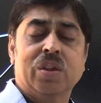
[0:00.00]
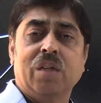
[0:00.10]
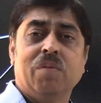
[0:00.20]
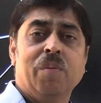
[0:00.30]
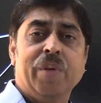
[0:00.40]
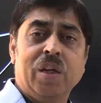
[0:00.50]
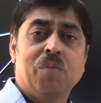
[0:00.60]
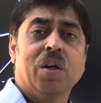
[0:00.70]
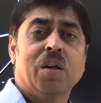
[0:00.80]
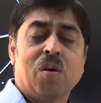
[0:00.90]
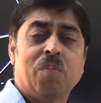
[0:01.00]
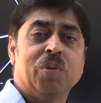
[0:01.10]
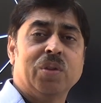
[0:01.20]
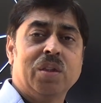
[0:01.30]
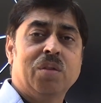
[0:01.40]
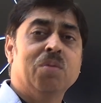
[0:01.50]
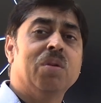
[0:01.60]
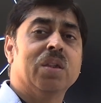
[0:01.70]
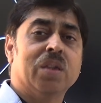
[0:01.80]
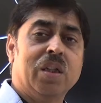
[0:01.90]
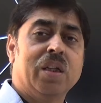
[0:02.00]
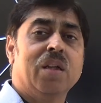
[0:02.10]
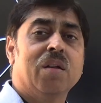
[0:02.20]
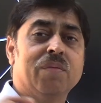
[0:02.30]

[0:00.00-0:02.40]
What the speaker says: that will be equal and opposite to resultant